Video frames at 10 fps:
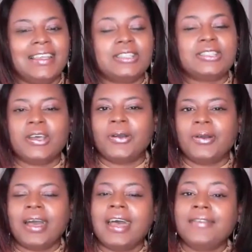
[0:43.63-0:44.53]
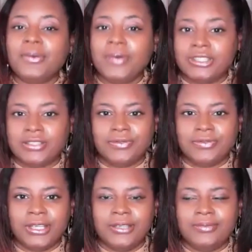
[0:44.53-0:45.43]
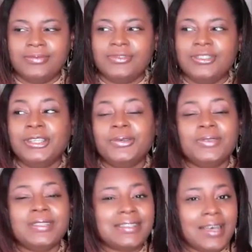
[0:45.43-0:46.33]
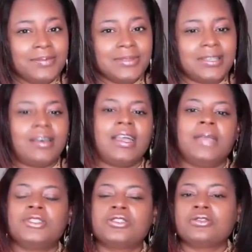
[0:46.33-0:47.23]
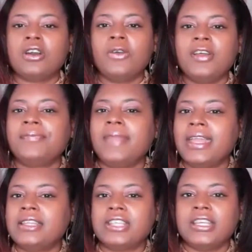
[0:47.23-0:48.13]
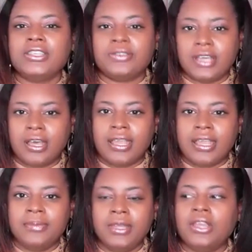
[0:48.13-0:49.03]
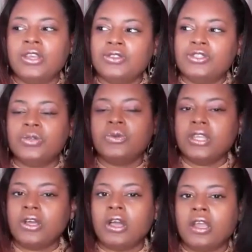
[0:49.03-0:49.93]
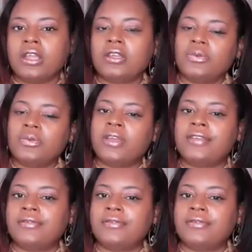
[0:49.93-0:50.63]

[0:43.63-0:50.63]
So I have a question for you. Do you sometimes struggle with managing your time doing art with